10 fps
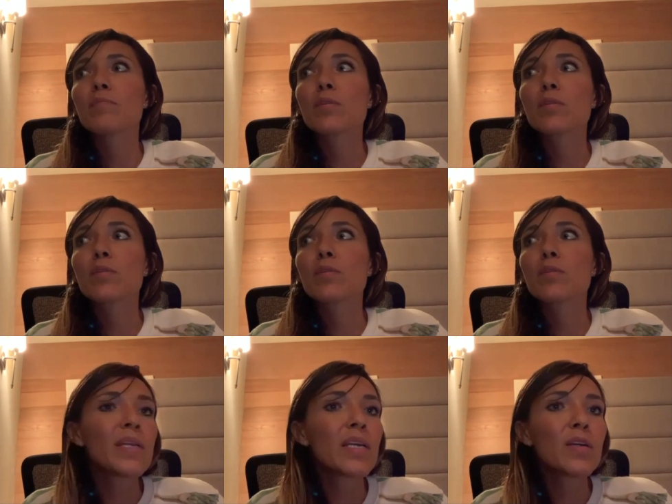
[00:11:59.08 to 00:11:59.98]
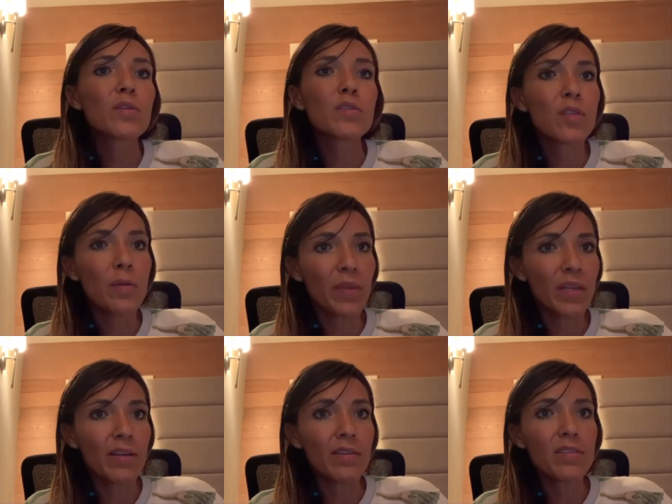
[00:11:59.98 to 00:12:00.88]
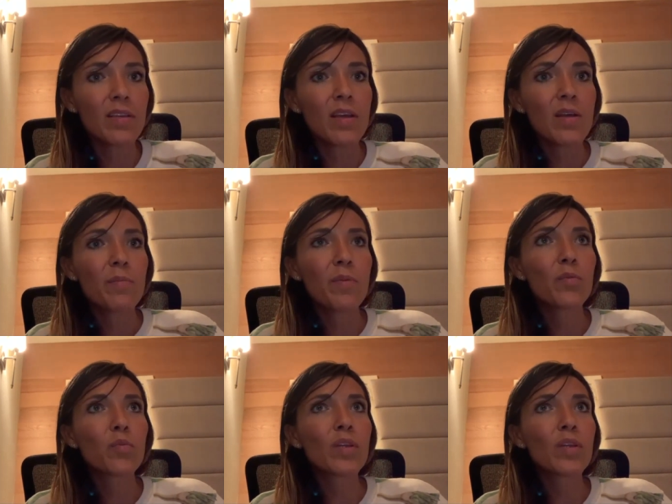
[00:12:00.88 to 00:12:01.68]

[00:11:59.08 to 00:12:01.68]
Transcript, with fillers: company or something else. But we